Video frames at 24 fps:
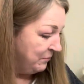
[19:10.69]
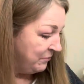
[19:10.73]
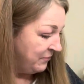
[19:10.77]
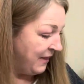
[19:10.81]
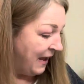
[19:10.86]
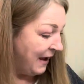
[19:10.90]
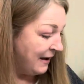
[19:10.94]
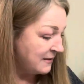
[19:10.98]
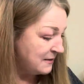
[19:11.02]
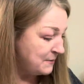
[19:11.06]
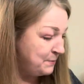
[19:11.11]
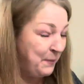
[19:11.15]

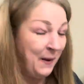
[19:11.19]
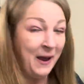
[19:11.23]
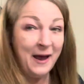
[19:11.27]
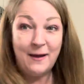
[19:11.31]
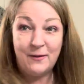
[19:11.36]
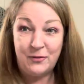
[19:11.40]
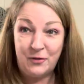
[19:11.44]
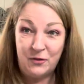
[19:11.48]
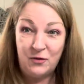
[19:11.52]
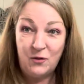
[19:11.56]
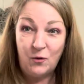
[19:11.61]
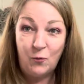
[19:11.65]
That's
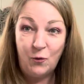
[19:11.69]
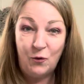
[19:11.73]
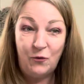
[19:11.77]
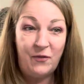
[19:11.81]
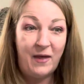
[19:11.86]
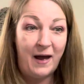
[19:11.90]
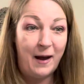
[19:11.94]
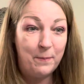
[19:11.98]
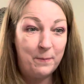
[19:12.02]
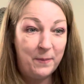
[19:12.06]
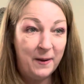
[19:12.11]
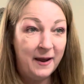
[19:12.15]
better than the one
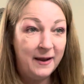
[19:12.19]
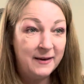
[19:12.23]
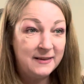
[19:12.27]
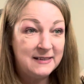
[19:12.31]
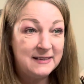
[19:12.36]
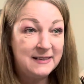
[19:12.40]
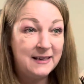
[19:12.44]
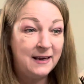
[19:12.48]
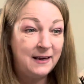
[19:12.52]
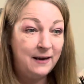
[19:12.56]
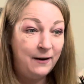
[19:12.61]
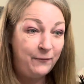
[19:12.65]
that I paid
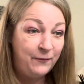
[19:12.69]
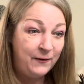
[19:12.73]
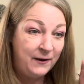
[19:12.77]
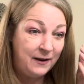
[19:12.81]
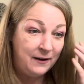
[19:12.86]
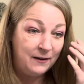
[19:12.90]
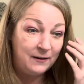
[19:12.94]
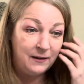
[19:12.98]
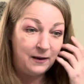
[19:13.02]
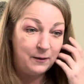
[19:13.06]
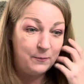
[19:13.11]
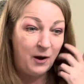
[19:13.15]

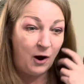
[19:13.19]
significantly